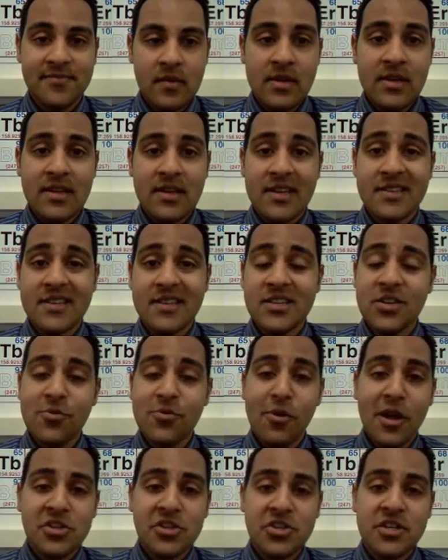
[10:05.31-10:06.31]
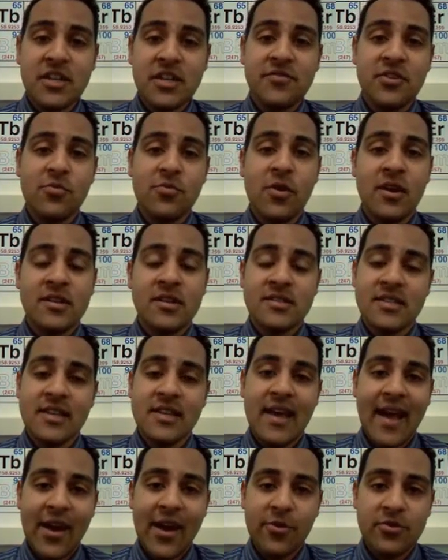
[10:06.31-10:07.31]
Continue watching if you want to see
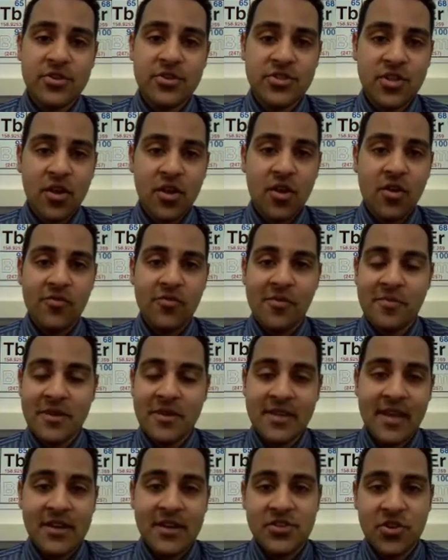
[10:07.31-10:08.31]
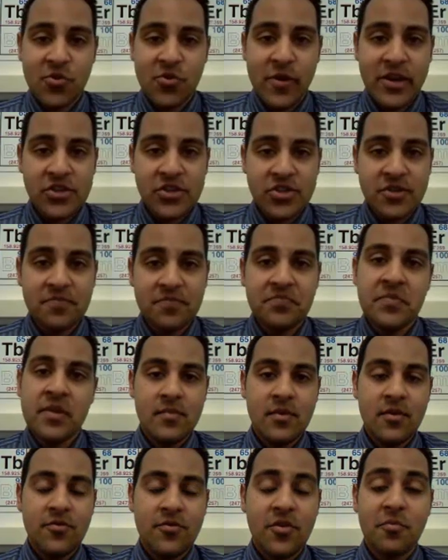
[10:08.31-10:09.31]
how to solve a pH equation
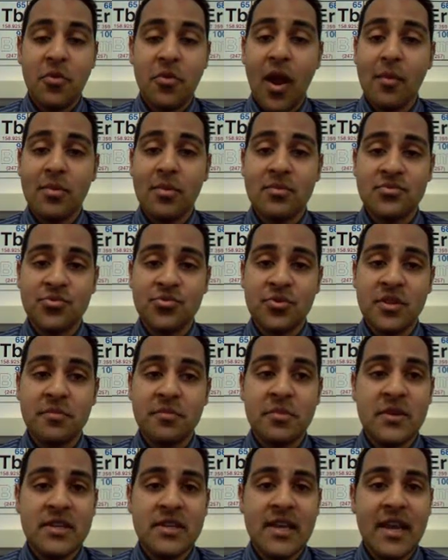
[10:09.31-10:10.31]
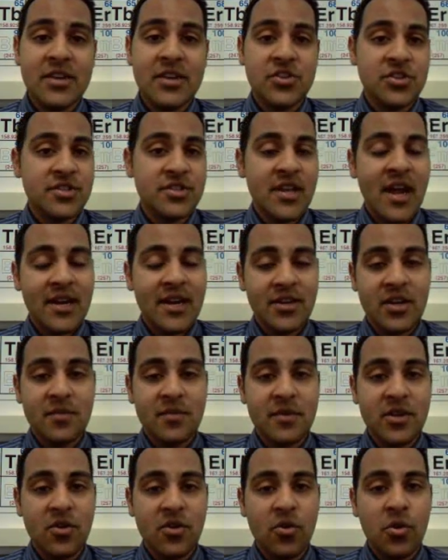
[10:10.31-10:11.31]
for problems where the pH is not going to be
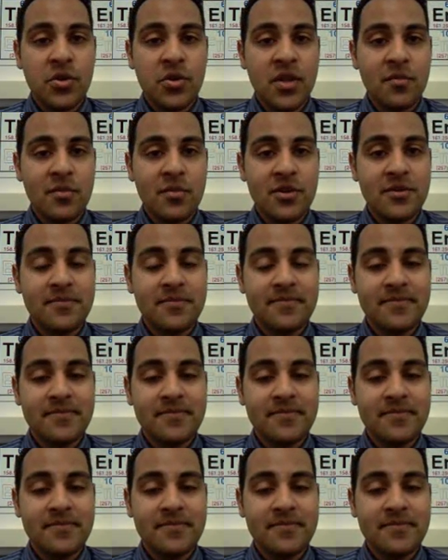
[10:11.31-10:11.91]
a whole number.